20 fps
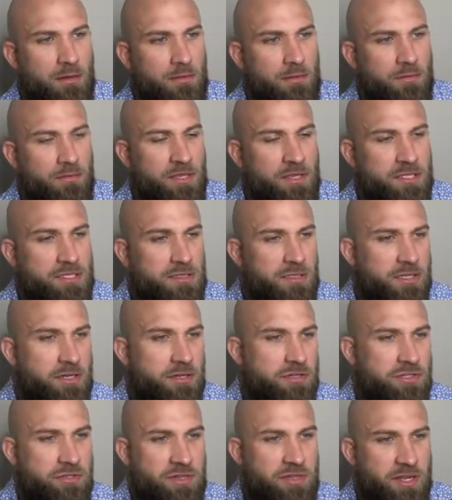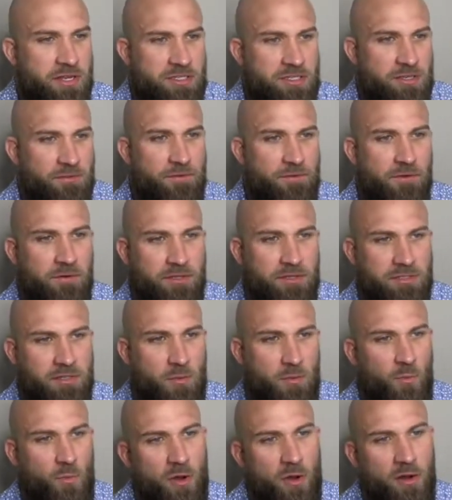this literature tends to focus
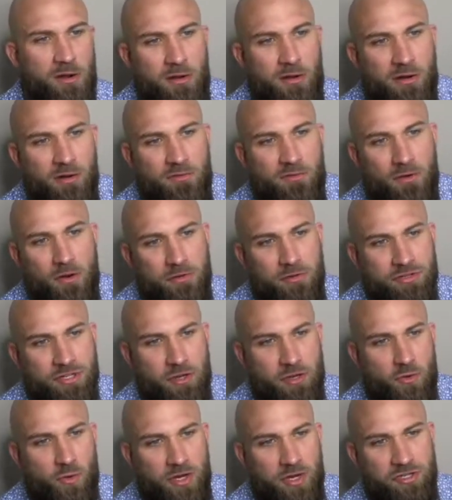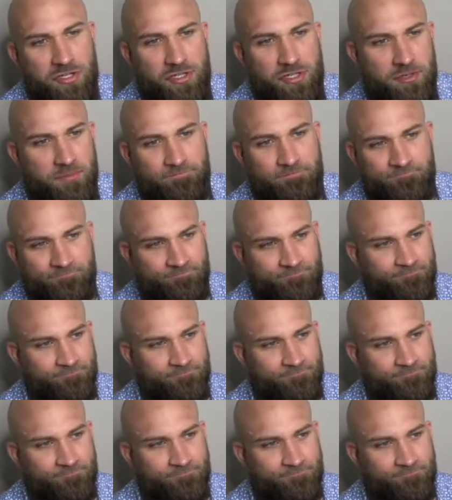on one overarching question,